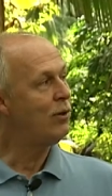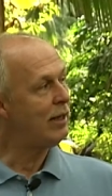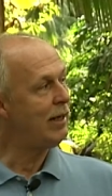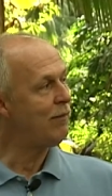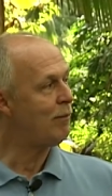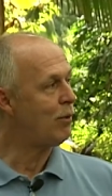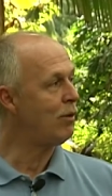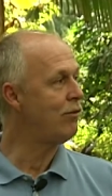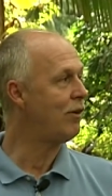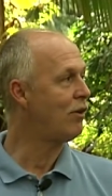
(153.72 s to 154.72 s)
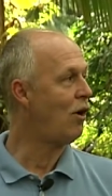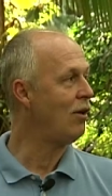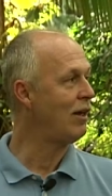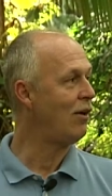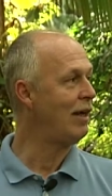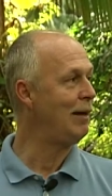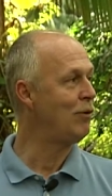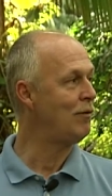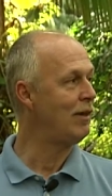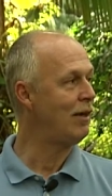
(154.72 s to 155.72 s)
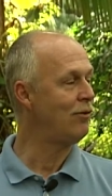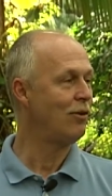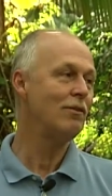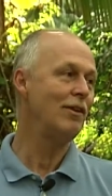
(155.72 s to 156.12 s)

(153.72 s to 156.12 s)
You can hear the birds that are calling our names over there, so